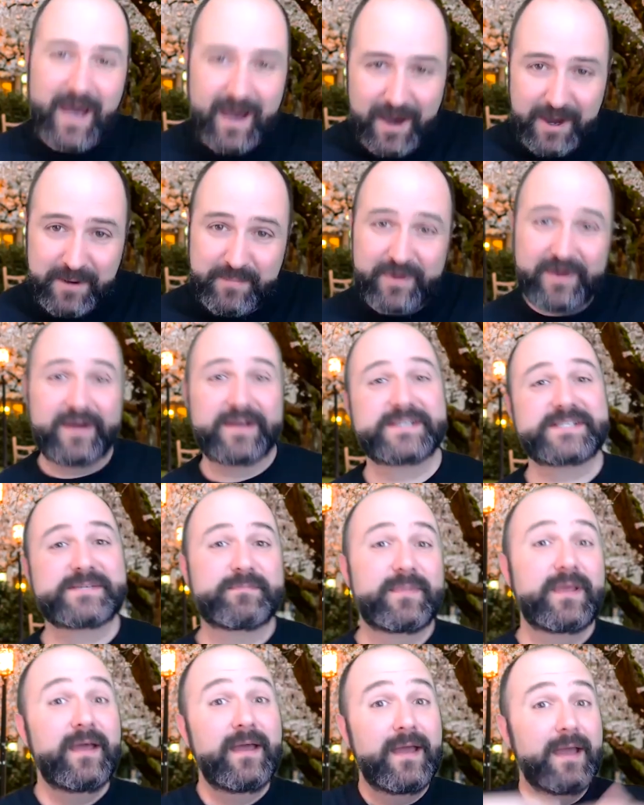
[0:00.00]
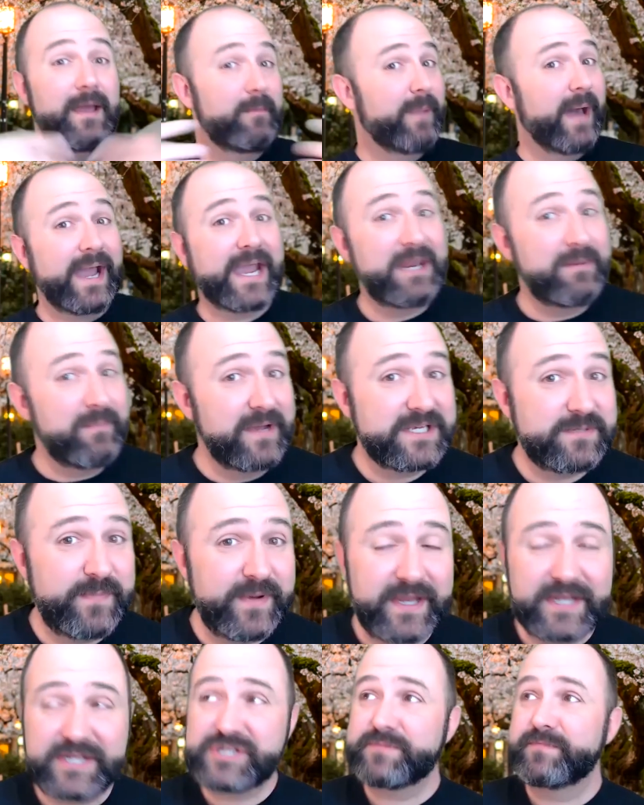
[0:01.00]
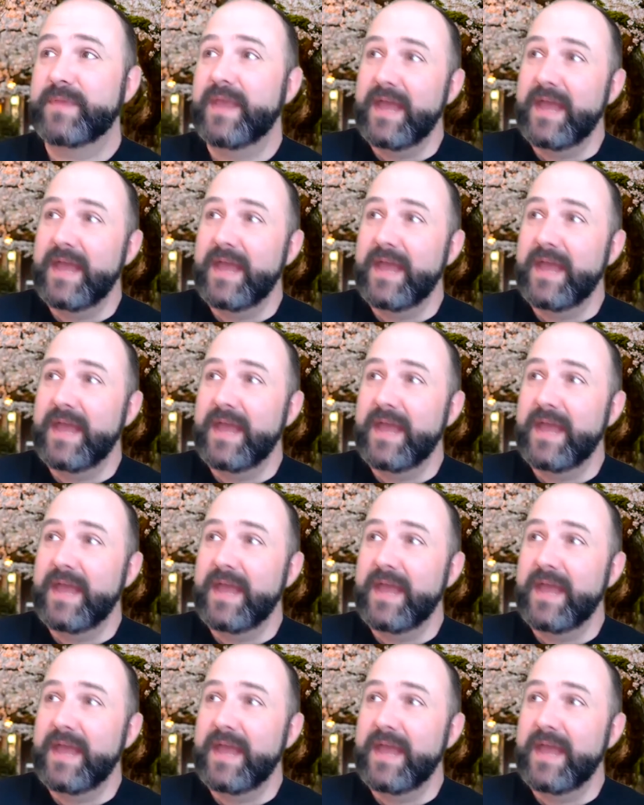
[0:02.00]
unpause. Back in my speech.